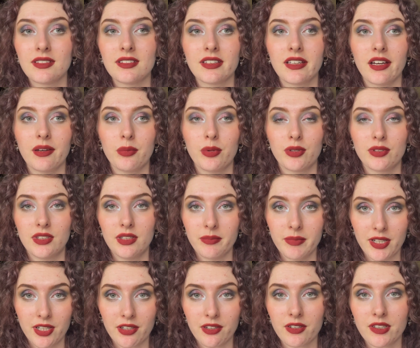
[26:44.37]
I bought the
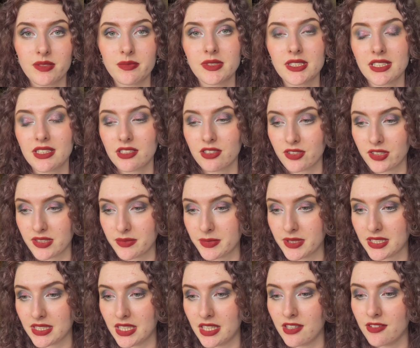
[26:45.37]
Merry Christmas and the Christmas
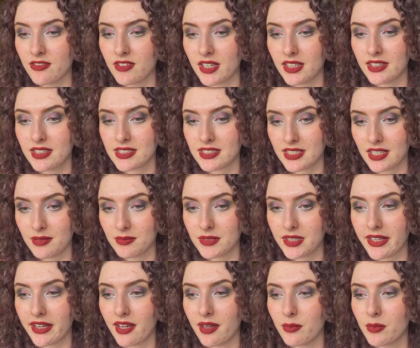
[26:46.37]
Eve at the same
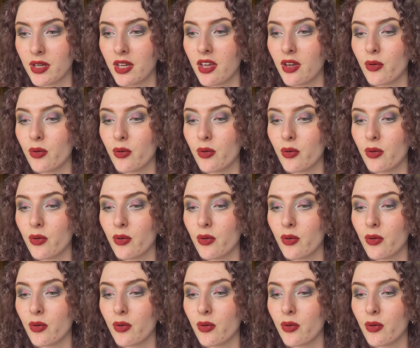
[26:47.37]
time